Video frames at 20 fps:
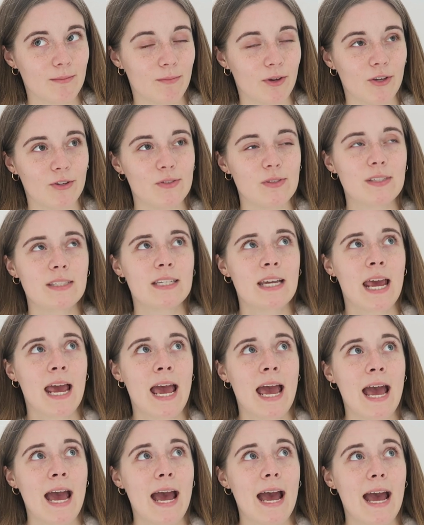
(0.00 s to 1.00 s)
most,
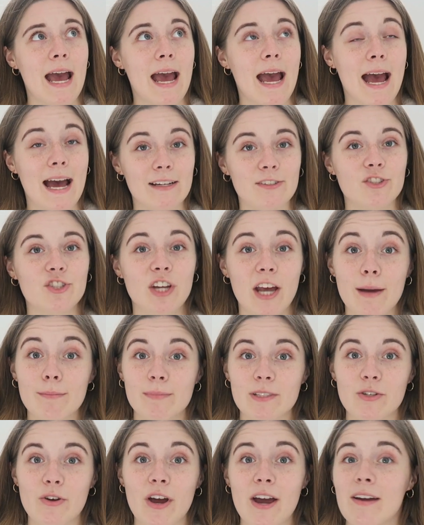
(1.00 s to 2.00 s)
and Chatham
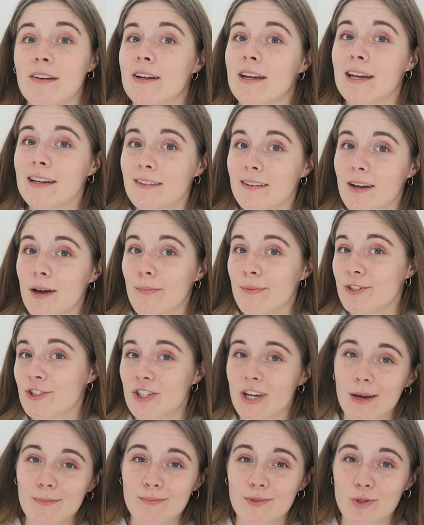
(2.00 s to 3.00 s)
Square, and I ended up in
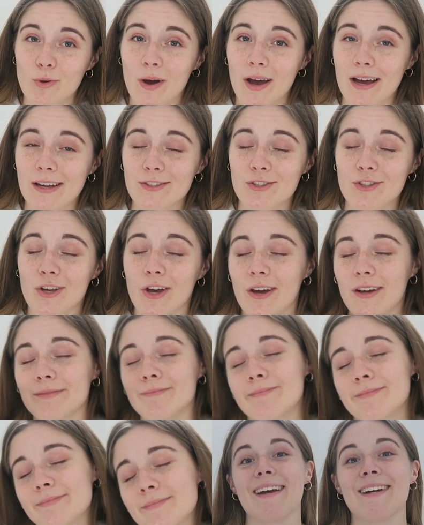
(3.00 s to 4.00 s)
Chatham Square, so
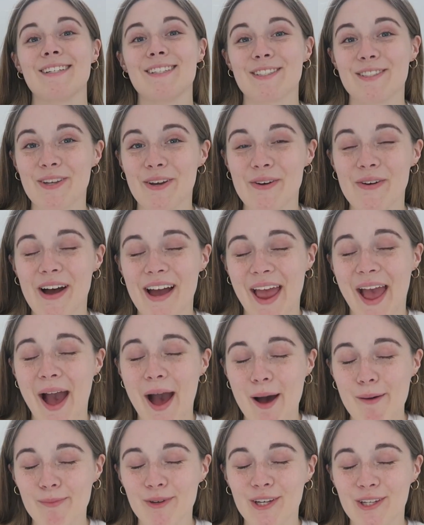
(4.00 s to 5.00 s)
I
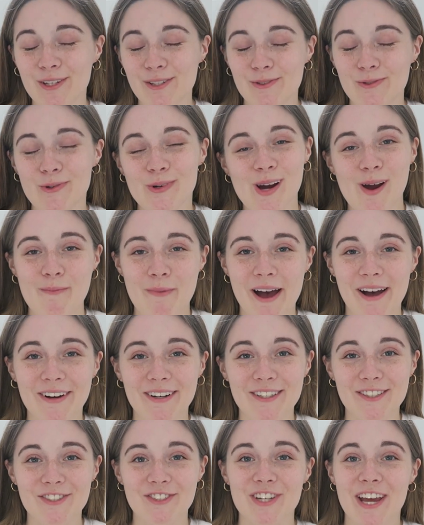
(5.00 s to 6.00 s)
am going to talk
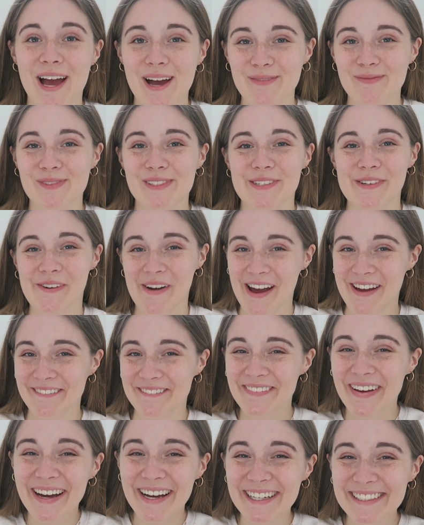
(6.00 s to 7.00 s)
about Chatham Square
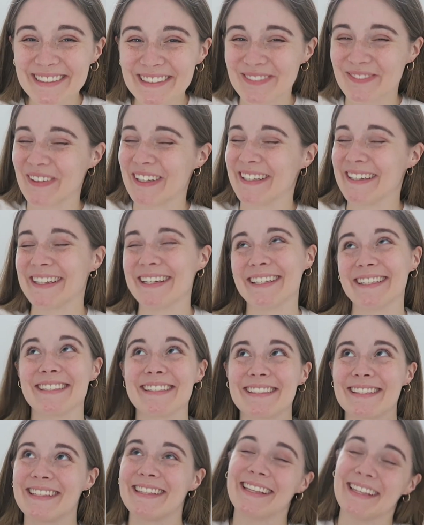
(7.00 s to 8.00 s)
first because
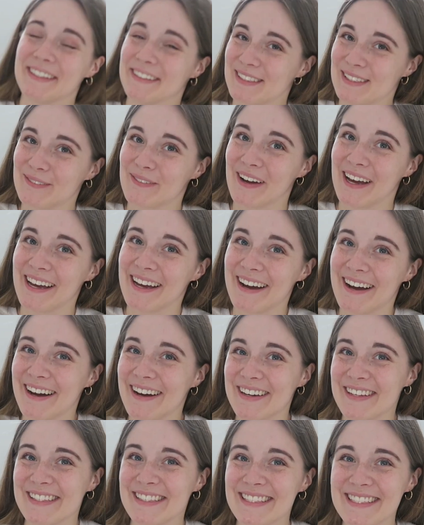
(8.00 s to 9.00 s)
it's where
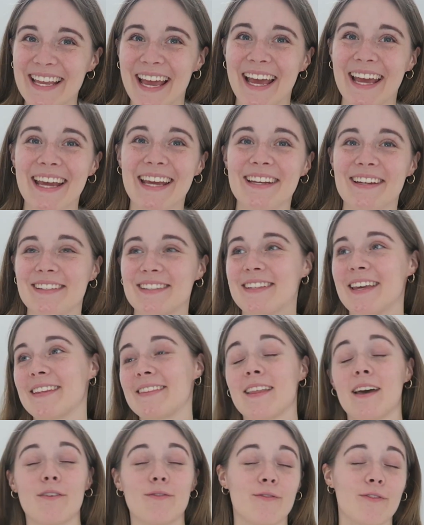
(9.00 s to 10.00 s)
I stayed. I
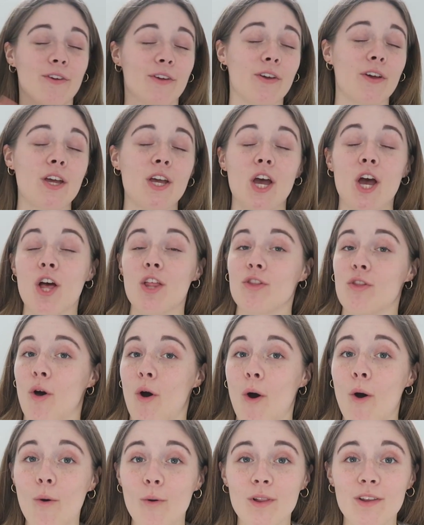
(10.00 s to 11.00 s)
stayed there for the
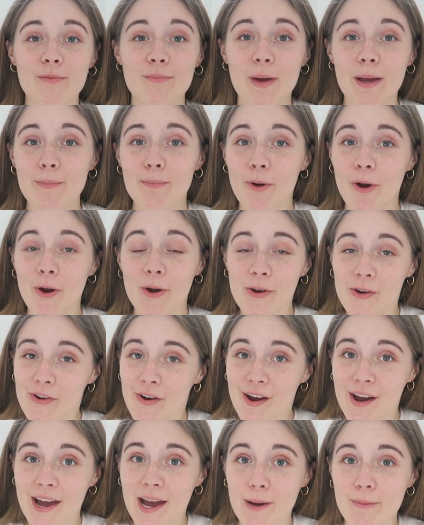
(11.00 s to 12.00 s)
whole of my
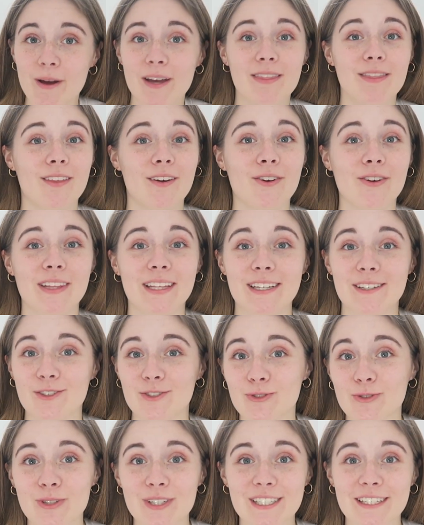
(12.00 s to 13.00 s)
program. I thoroughly
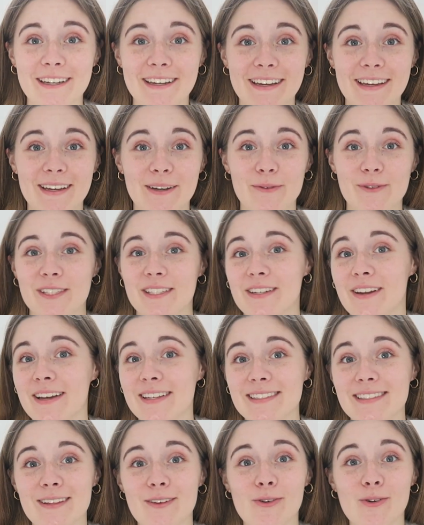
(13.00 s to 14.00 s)
enjoyed it. It was a
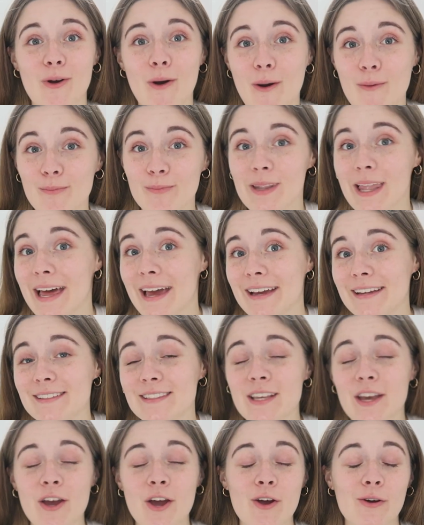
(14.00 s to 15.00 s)
nice little
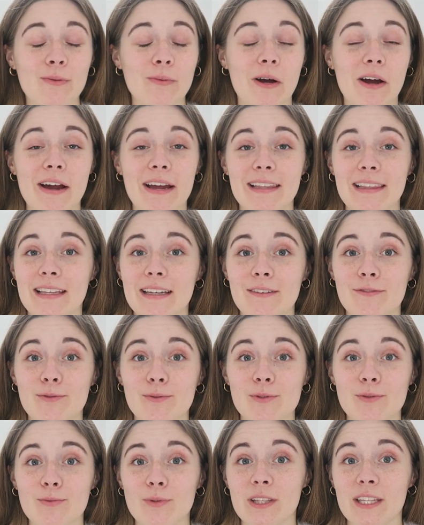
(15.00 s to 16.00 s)
complex. Where I lived
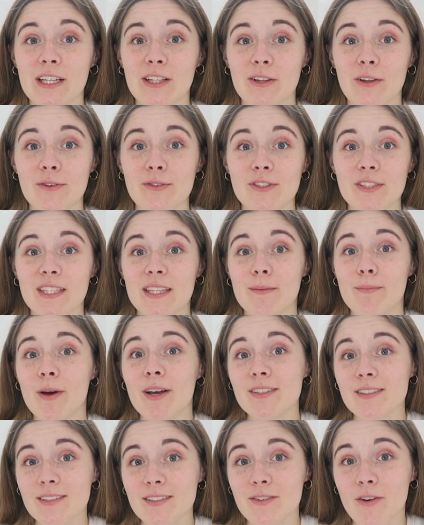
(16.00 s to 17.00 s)
was really close to the
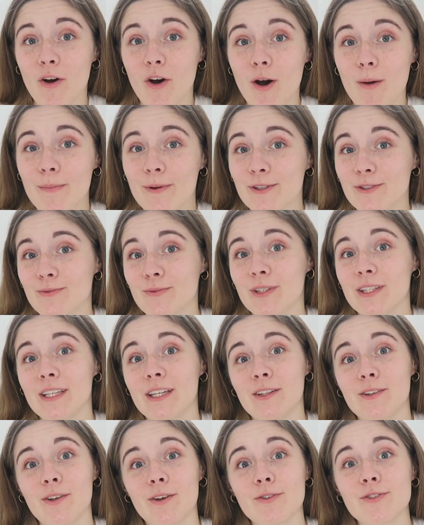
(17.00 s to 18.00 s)
bus stop. It was really
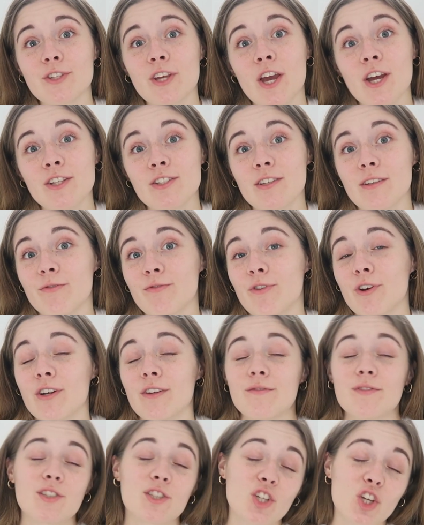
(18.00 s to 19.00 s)
close to the front
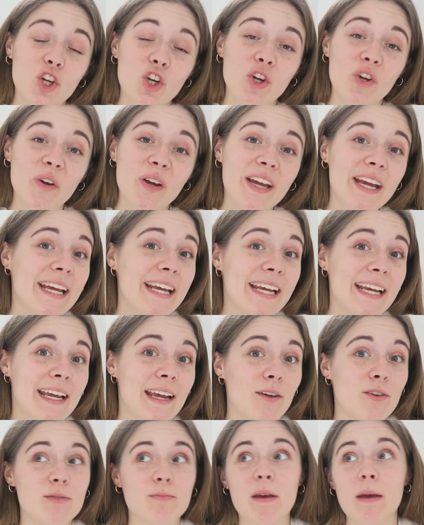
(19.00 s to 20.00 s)
of
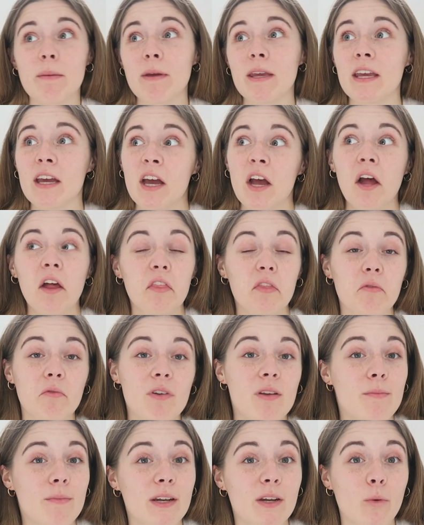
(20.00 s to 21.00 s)
security. It was maybe a
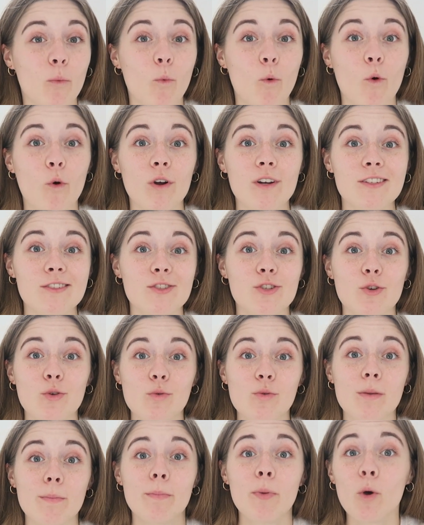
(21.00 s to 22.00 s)
3-minute walk
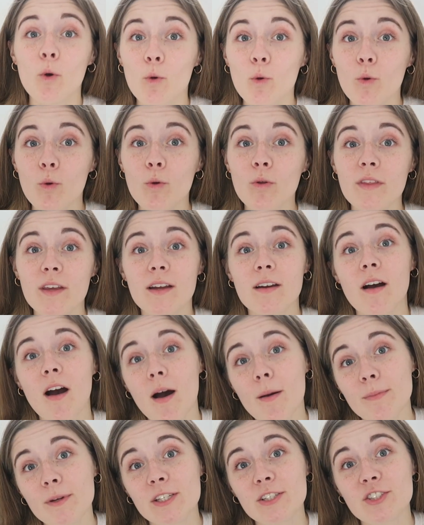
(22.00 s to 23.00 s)
to the pool. The
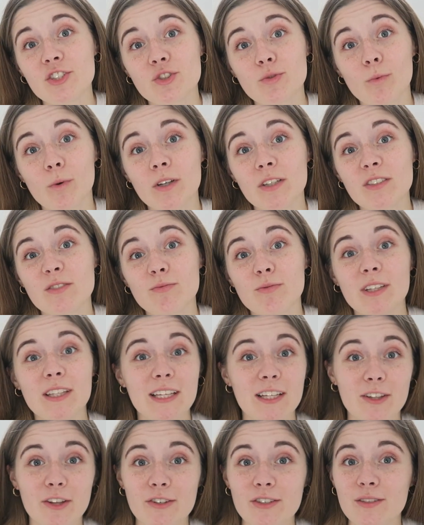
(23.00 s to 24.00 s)
garbage was
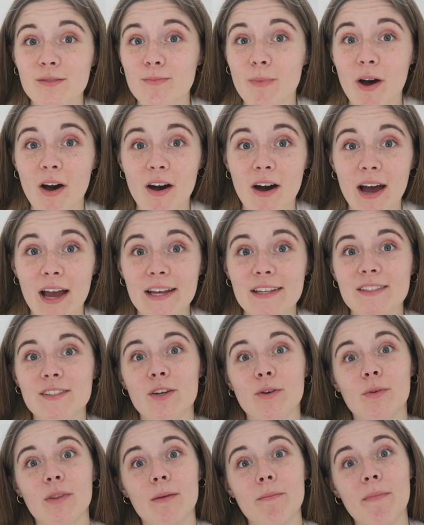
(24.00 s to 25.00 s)
really close by,
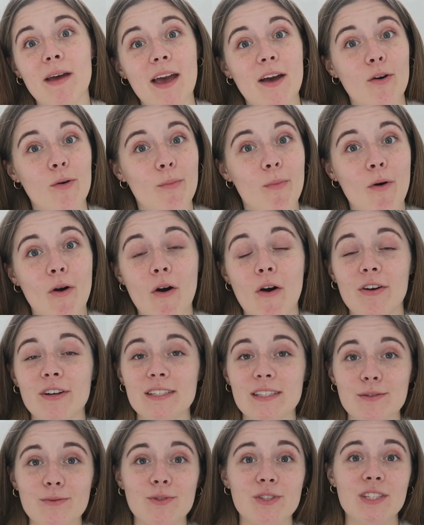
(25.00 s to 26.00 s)
so the
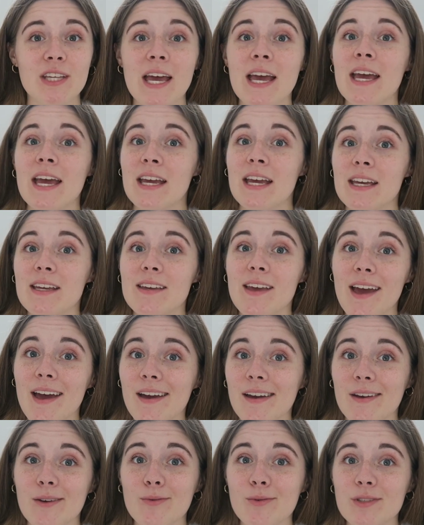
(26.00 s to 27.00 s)
mailbox. It was,
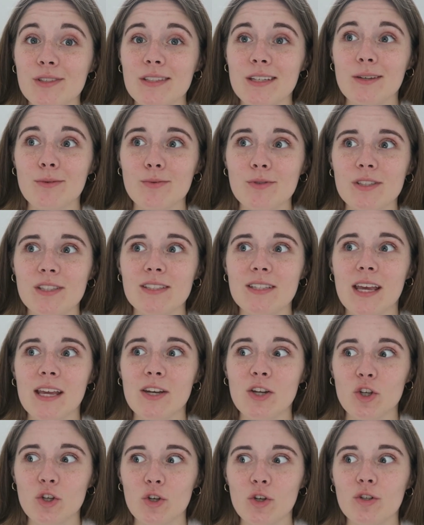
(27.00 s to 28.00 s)
yeah, it was
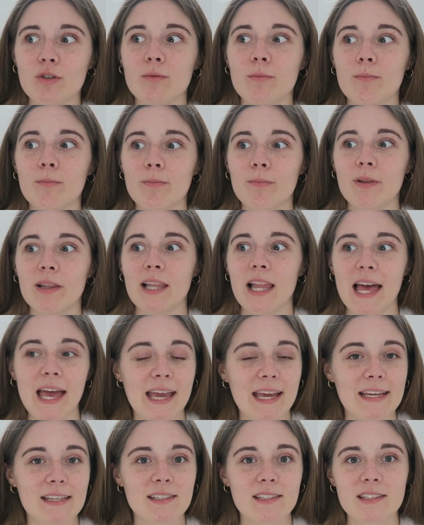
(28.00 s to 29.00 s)
in a good
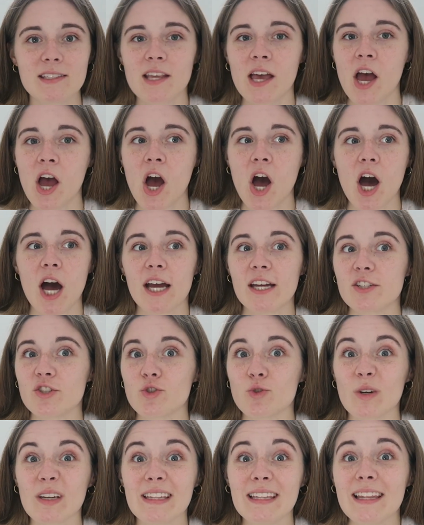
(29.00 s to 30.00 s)
place. I
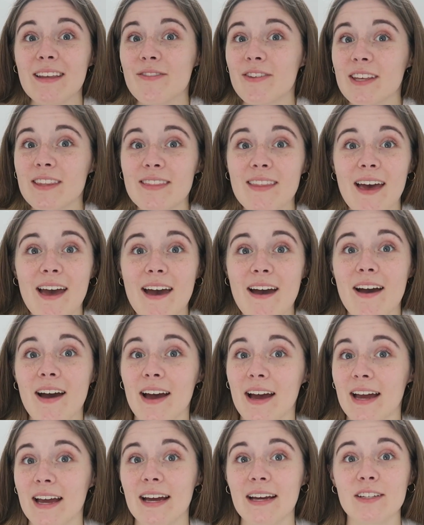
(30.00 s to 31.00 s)
enjoyed living there.
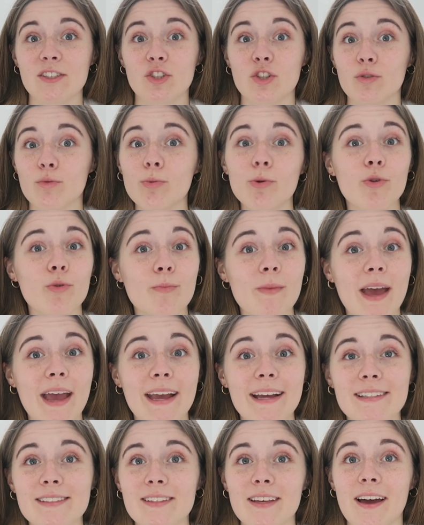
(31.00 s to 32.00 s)
I had good
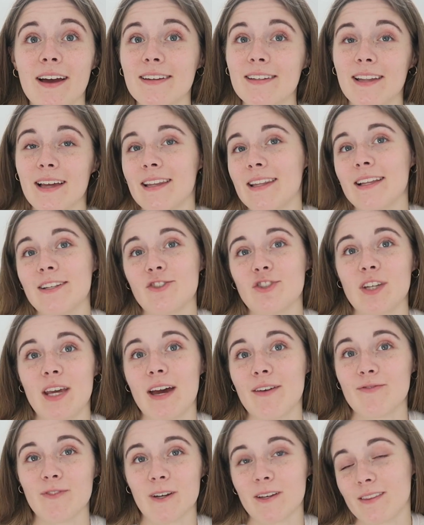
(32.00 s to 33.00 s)
roommates. I literally
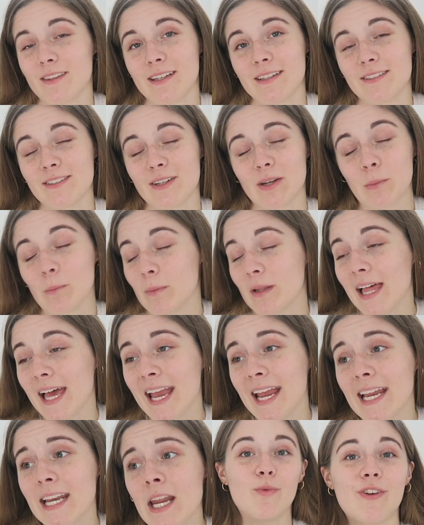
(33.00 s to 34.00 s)
have nothing to
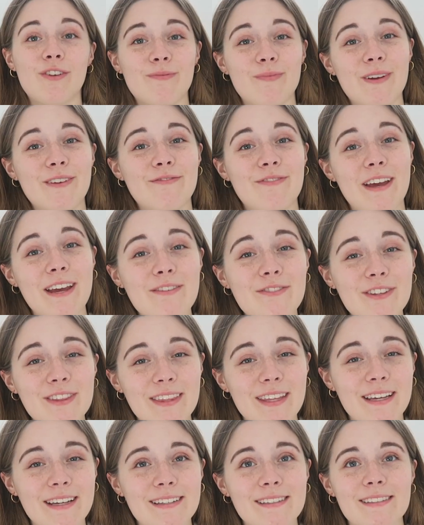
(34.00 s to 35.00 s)
complain. One of my favorite
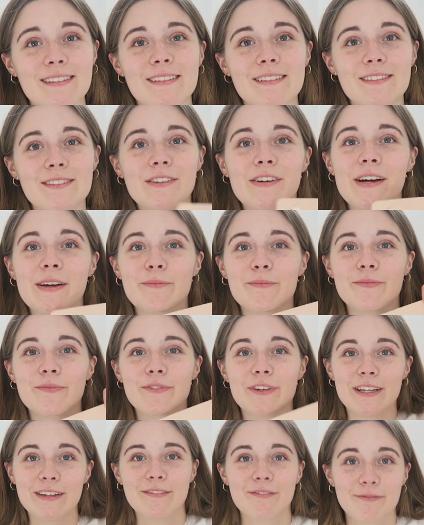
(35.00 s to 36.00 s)
things, sorry, I'm
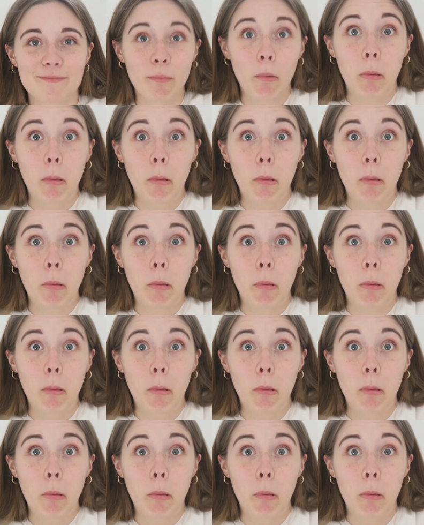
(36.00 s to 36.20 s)
reading.